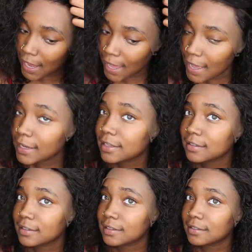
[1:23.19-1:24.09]
I
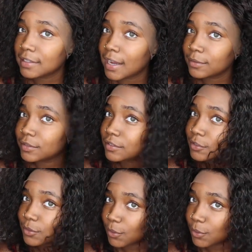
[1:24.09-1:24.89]
added to this side was just